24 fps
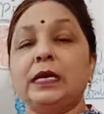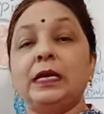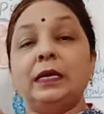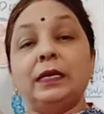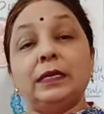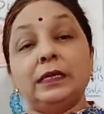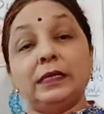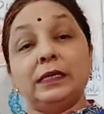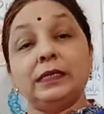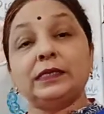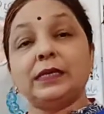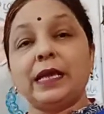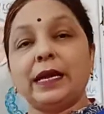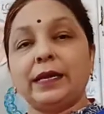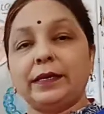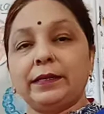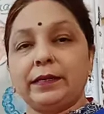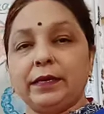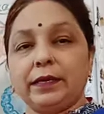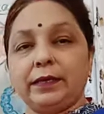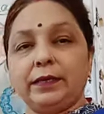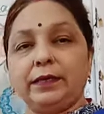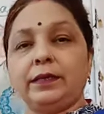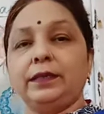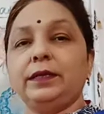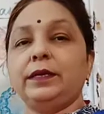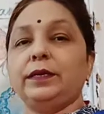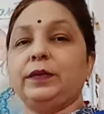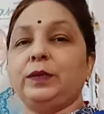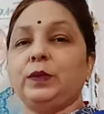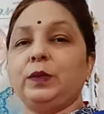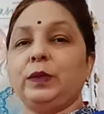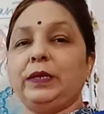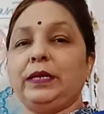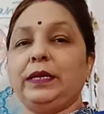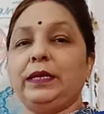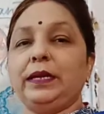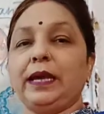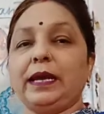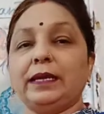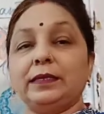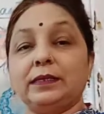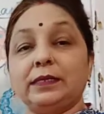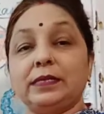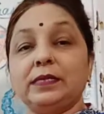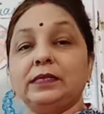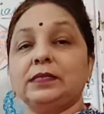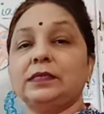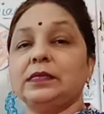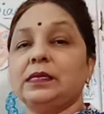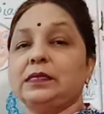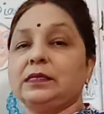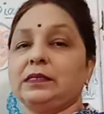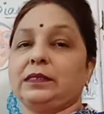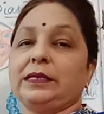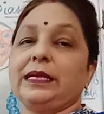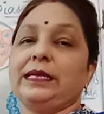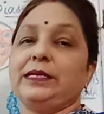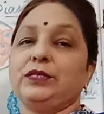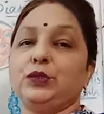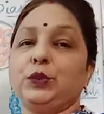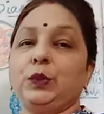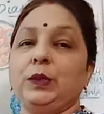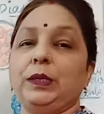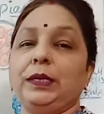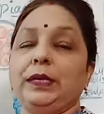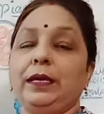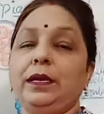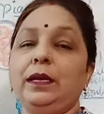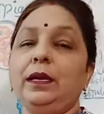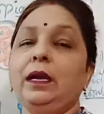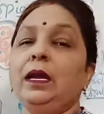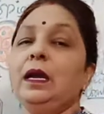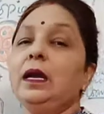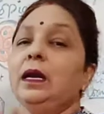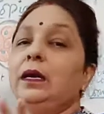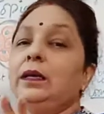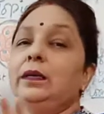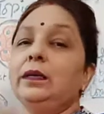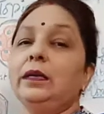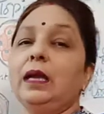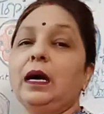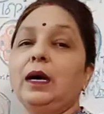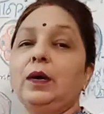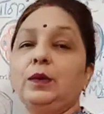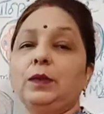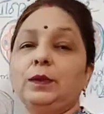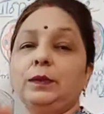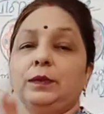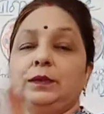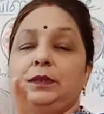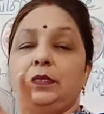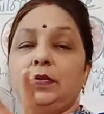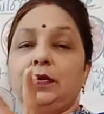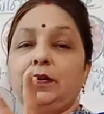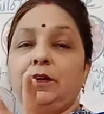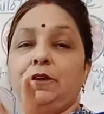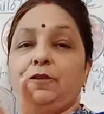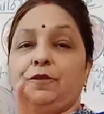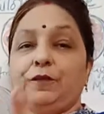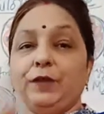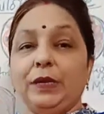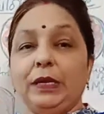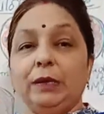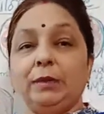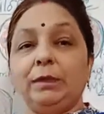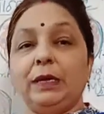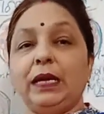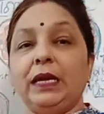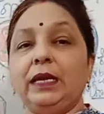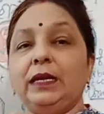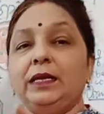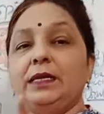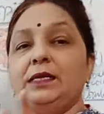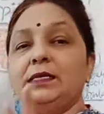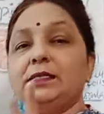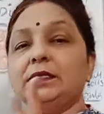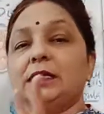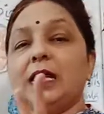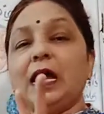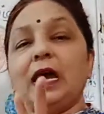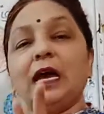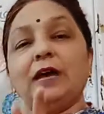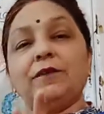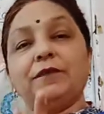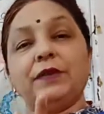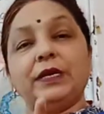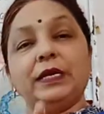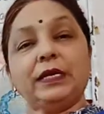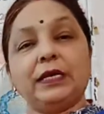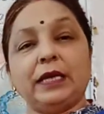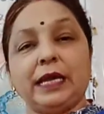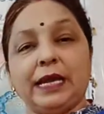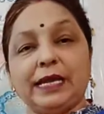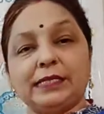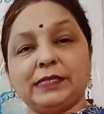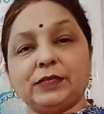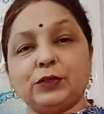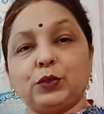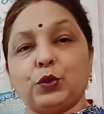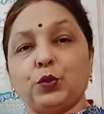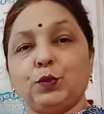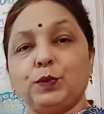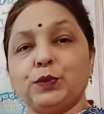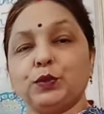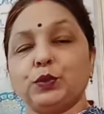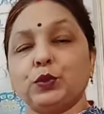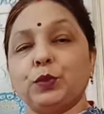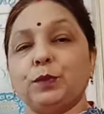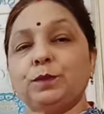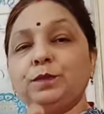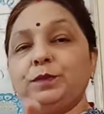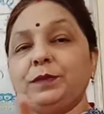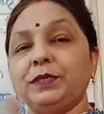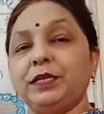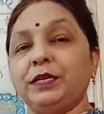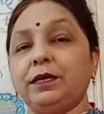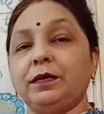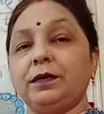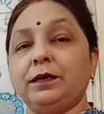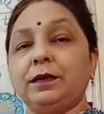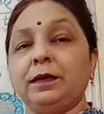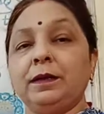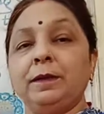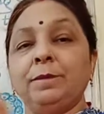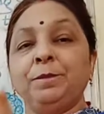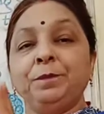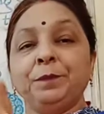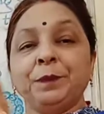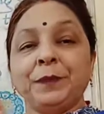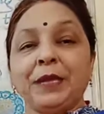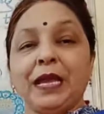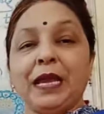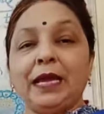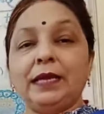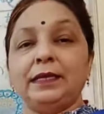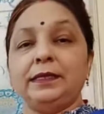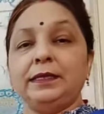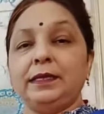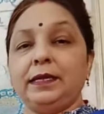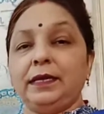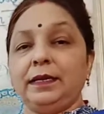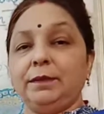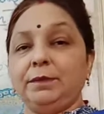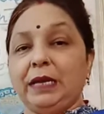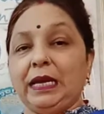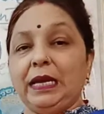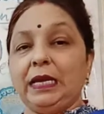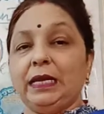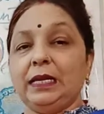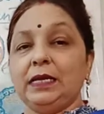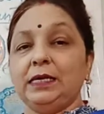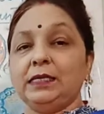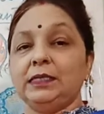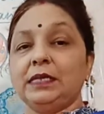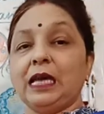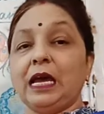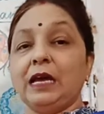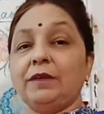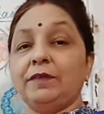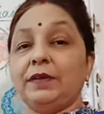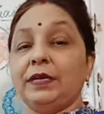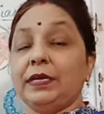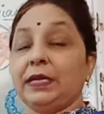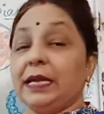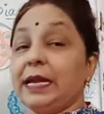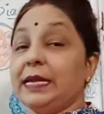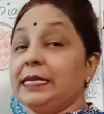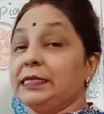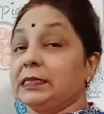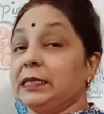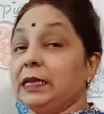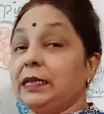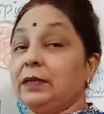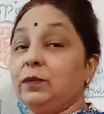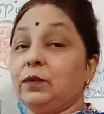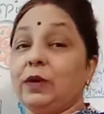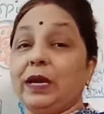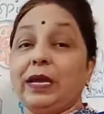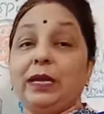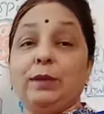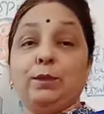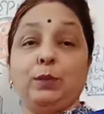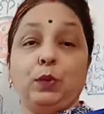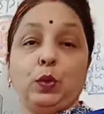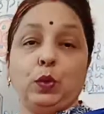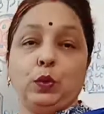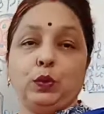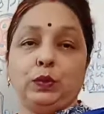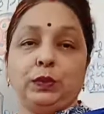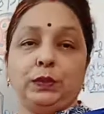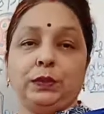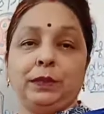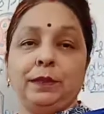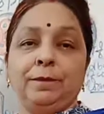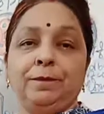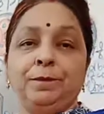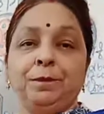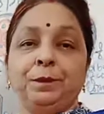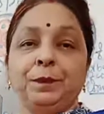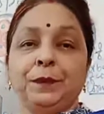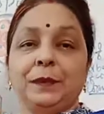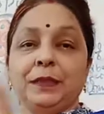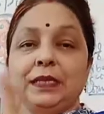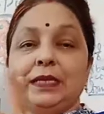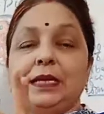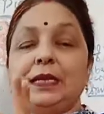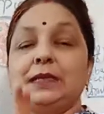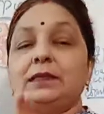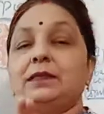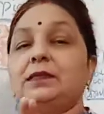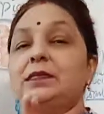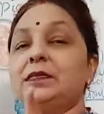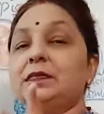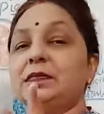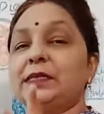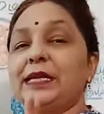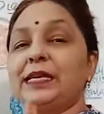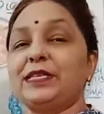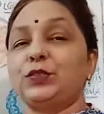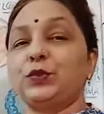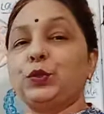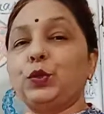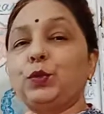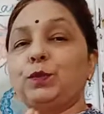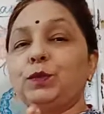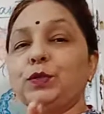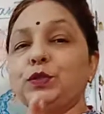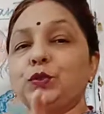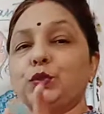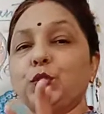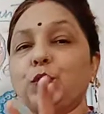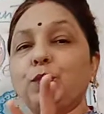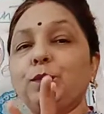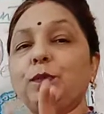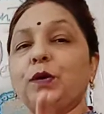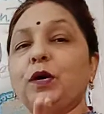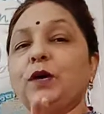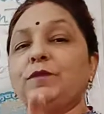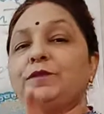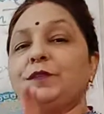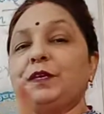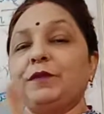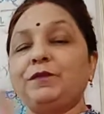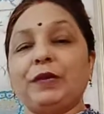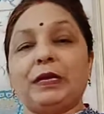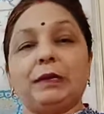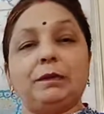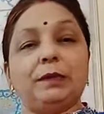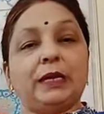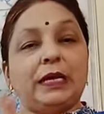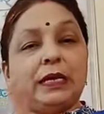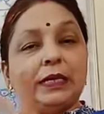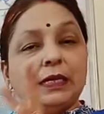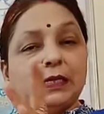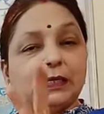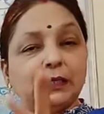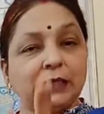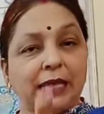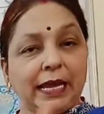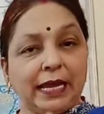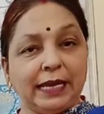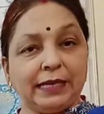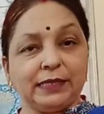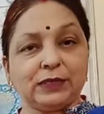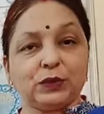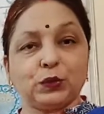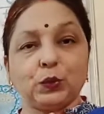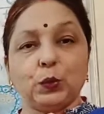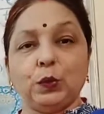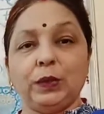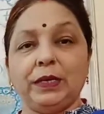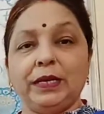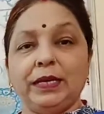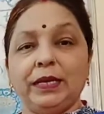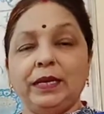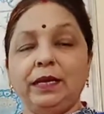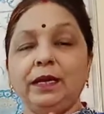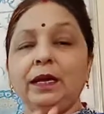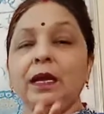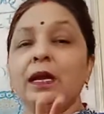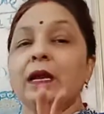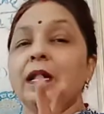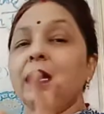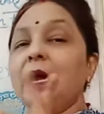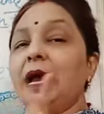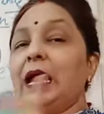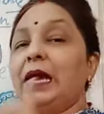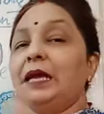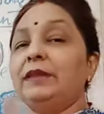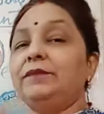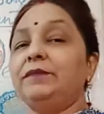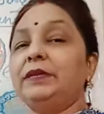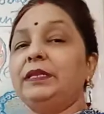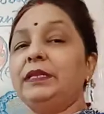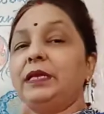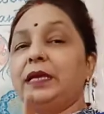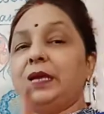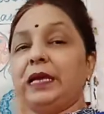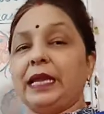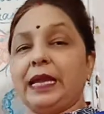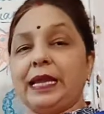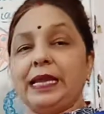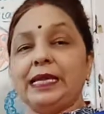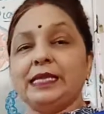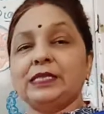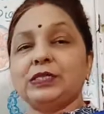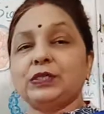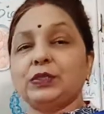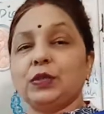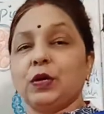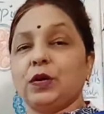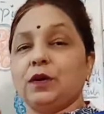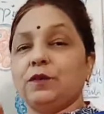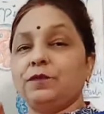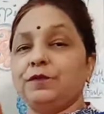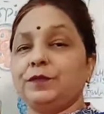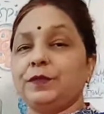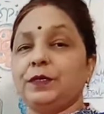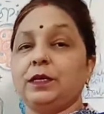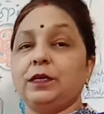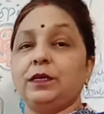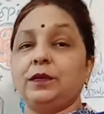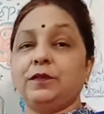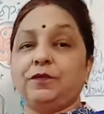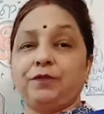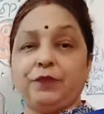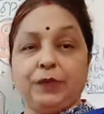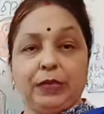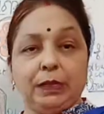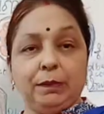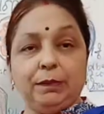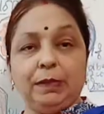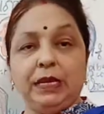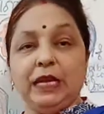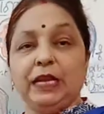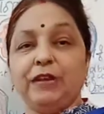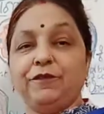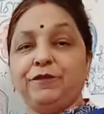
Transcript: decided here only, at this stage only. Now the female is having X chromosome and the male is having X and Y both. That the sex chromosome of the female is X only, and when the X of the female